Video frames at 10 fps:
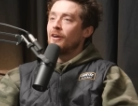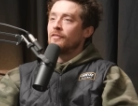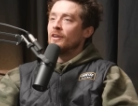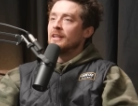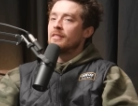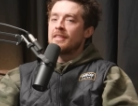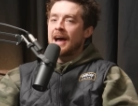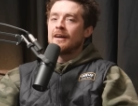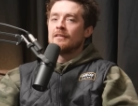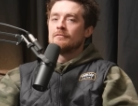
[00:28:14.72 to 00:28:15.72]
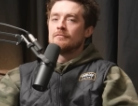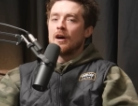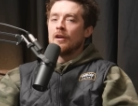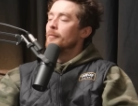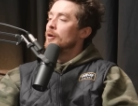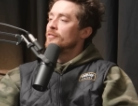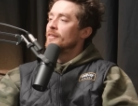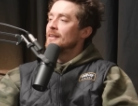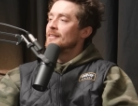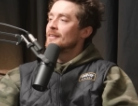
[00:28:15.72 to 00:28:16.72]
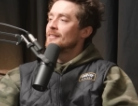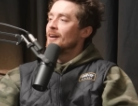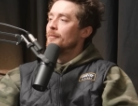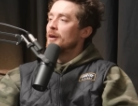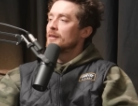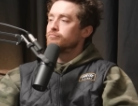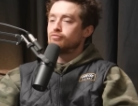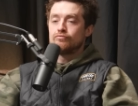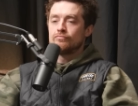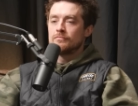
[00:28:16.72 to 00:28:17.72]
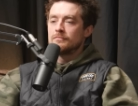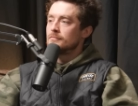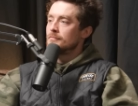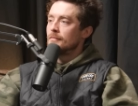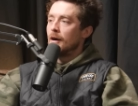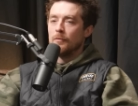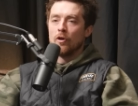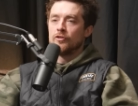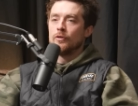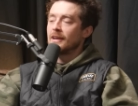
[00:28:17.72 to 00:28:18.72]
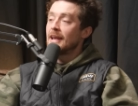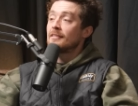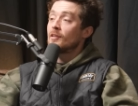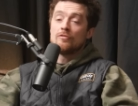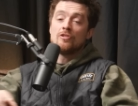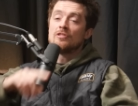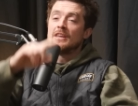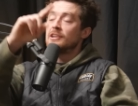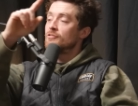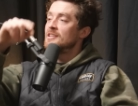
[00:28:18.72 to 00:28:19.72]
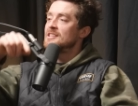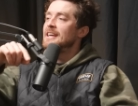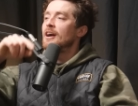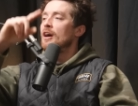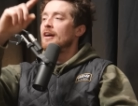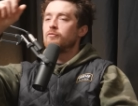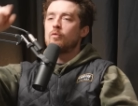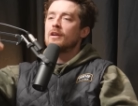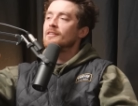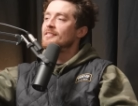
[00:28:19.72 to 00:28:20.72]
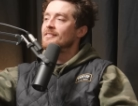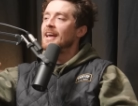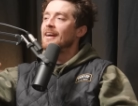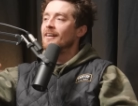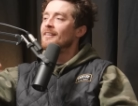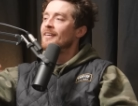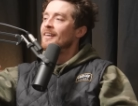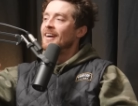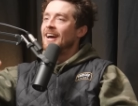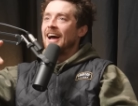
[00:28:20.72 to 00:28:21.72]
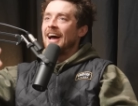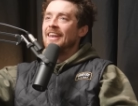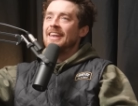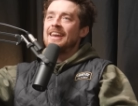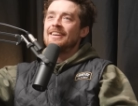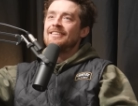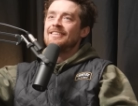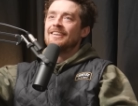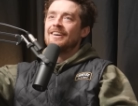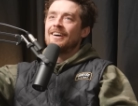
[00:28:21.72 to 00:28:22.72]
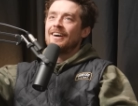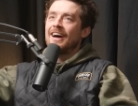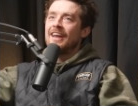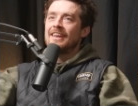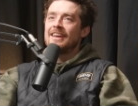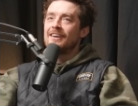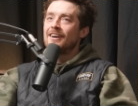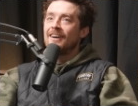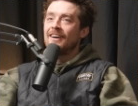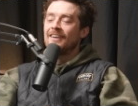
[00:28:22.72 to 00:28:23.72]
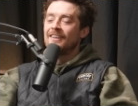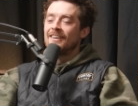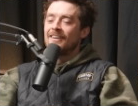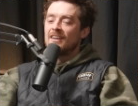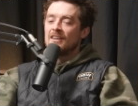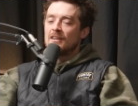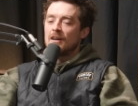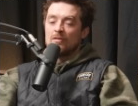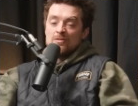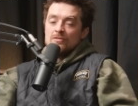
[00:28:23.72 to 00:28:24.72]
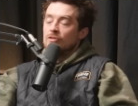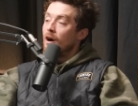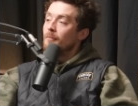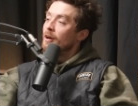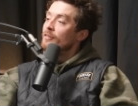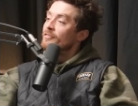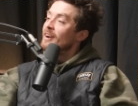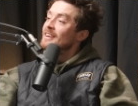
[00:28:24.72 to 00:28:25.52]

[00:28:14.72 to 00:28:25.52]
I find it that unmotivating? I'm like, really? I'm not doing it. Yeah, so you can literally see I have one stinger, and then I'll just not upload for